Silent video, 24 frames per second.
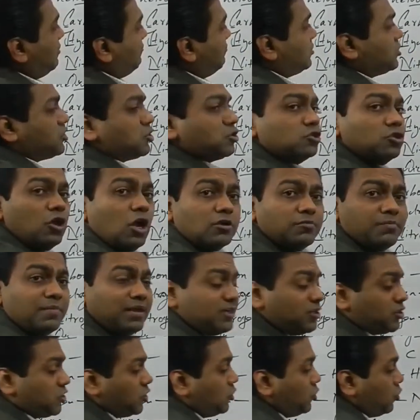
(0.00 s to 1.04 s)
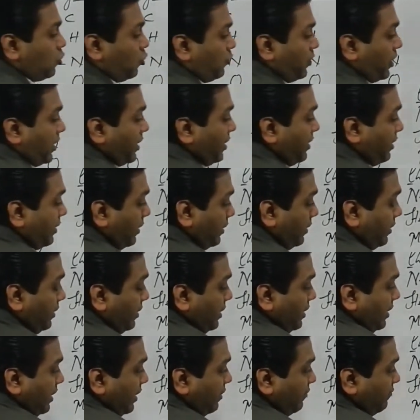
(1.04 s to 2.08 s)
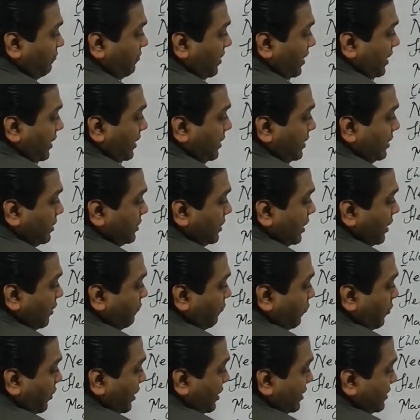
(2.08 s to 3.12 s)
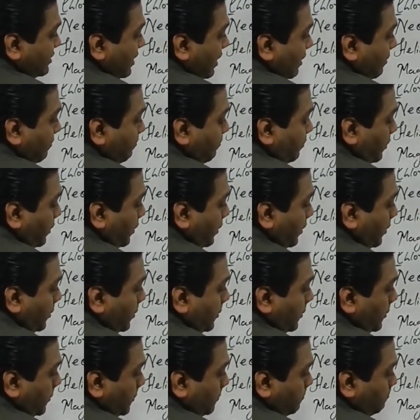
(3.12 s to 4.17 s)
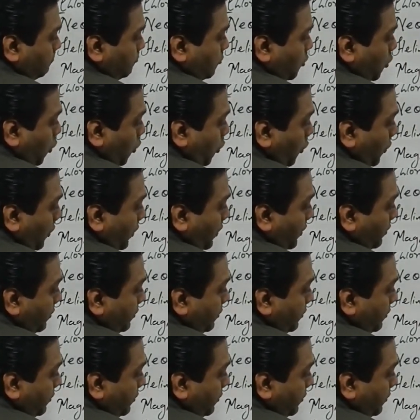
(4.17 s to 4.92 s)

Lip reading: which is not mentioned over here, if I take for example your